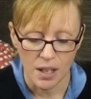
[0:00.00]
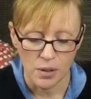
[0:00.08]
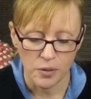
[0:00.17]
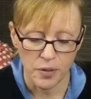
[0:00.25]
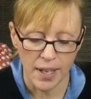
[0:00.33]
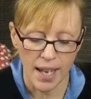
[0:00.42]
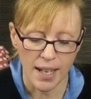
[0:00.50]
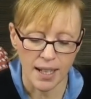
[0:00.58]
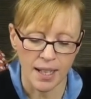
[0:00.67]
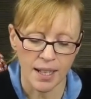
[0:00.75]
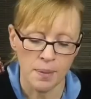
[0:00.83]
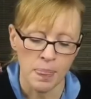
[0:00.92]

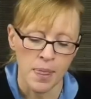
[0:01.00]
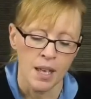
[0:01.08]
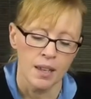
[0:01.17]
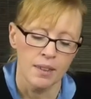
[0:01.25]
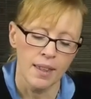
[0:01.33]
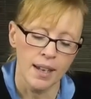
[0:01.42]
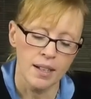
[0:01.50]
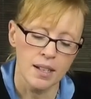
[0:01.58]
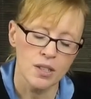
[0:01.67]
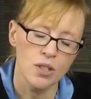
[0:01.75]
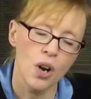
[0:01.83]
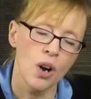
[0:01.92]
forgetting that it
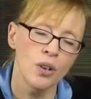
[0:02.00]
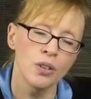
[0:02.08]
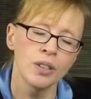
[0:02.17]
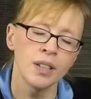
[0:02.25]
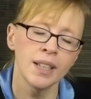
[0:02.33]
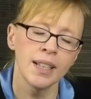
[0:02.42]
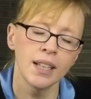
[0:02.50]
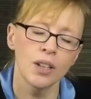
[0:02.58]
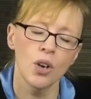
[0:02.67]
is only